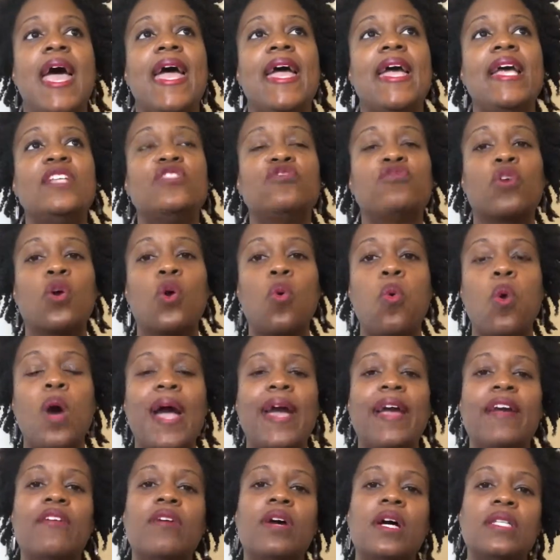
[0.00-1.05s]
is
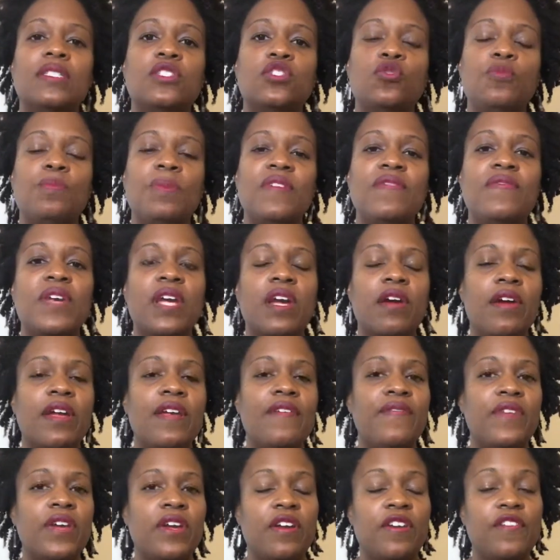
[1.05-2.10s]
requiring us to be very,
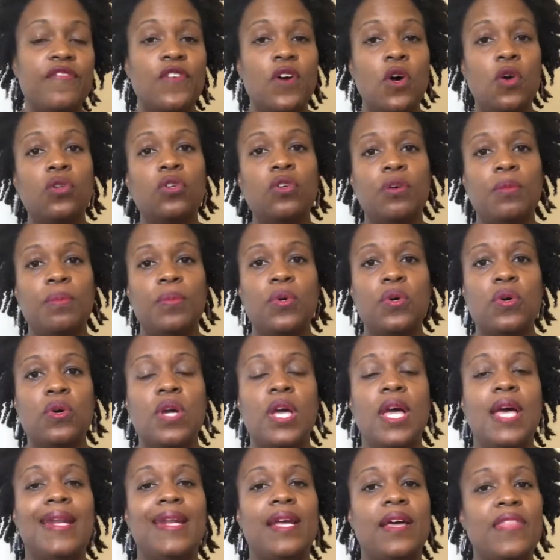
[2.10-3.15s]
very vulnerable.
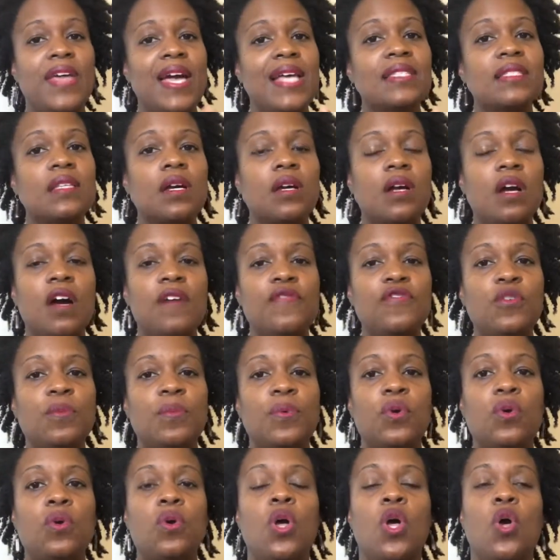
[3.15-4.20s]
Now that's
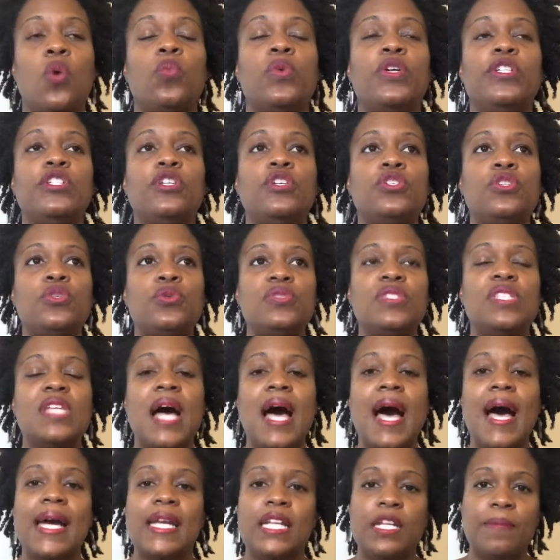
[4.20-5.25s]
uncomfortable when you're used to
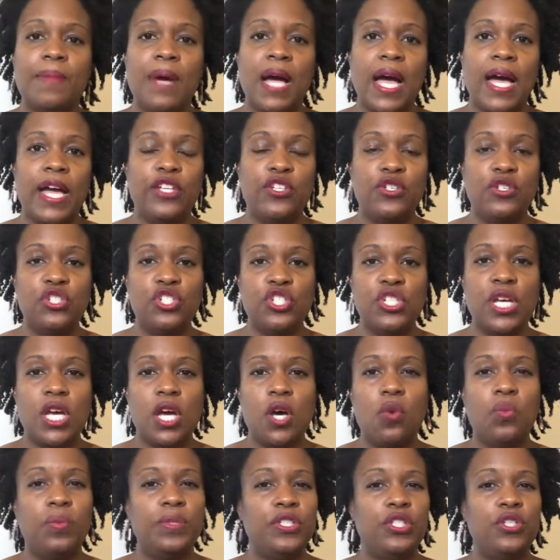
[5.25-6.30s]
hiding behind your
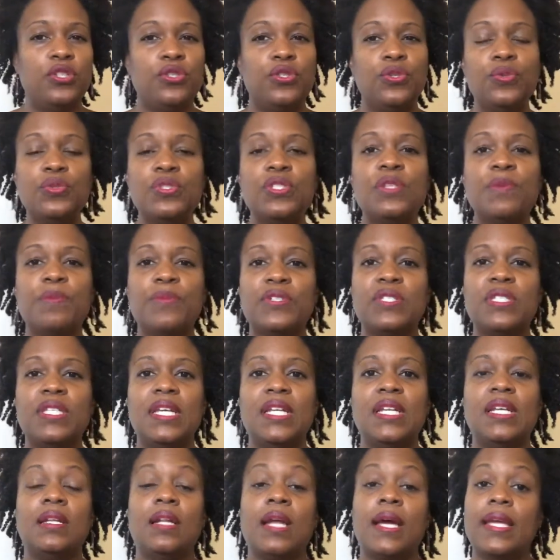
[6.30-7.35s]
shell, when you're used to
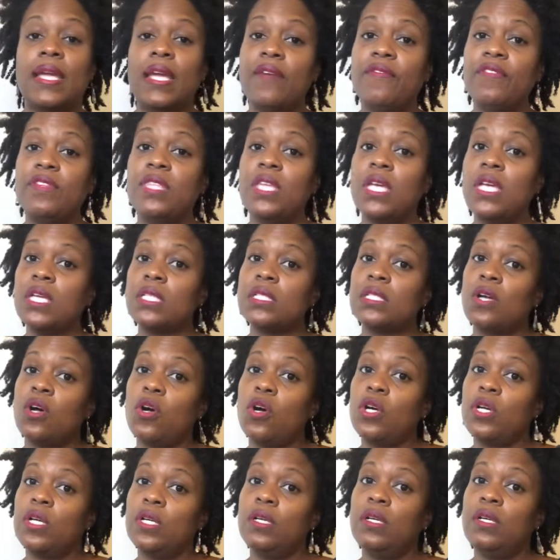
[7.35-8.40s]
pretending like everything is
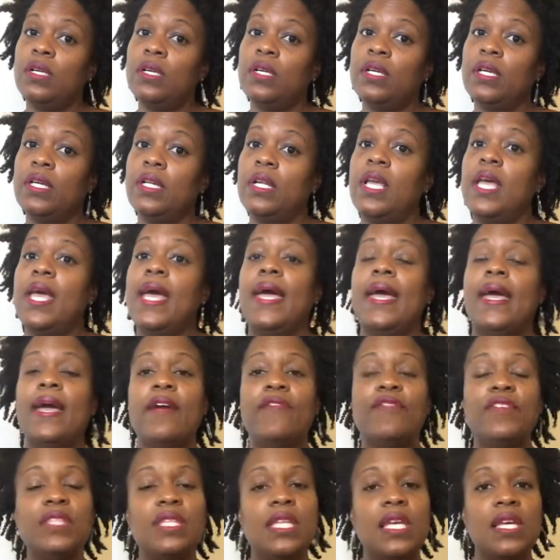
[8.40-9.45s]
all good,
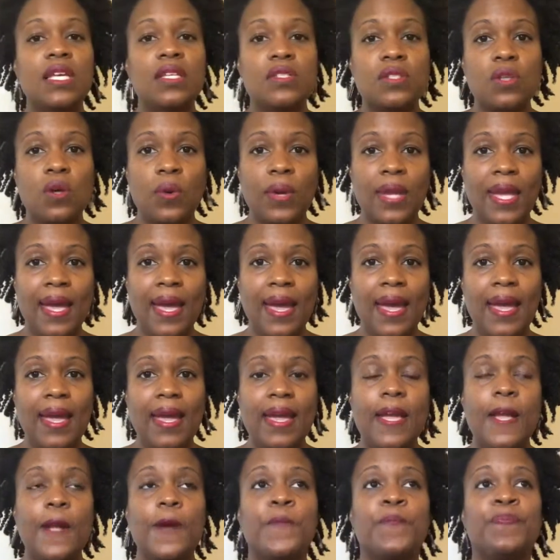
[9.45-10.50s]
everything is
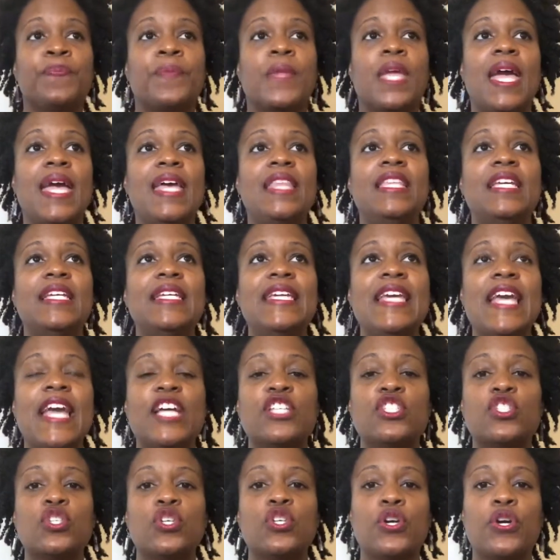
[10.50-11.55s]
okay. And the
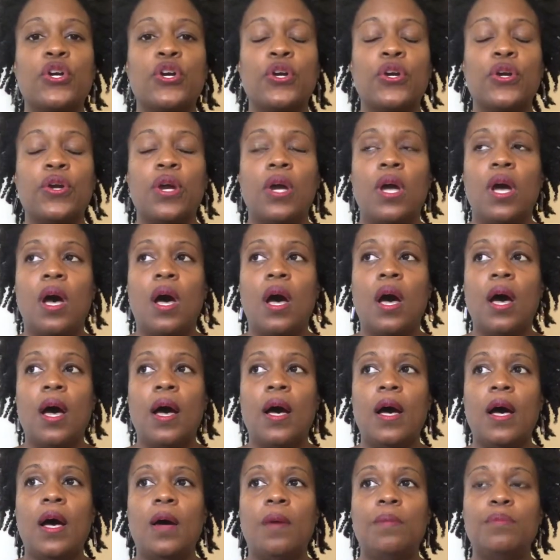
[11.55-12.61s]
Cancer
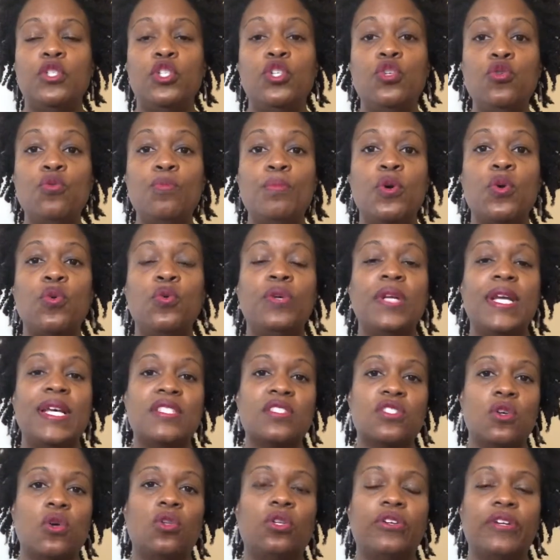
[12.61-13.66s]
new moon and
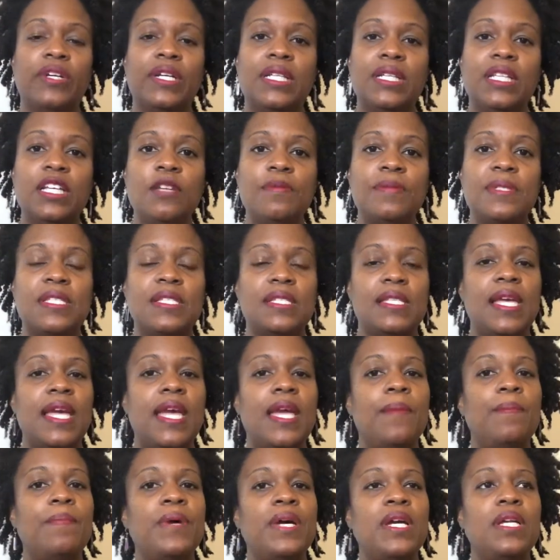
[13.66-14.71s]
solar eclipse is
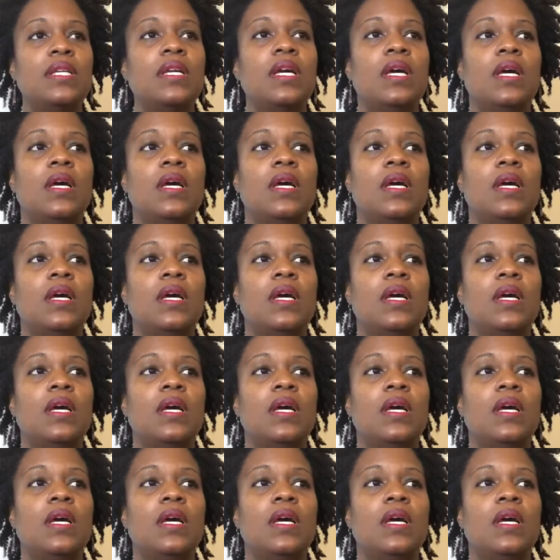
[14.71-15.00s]
saying, but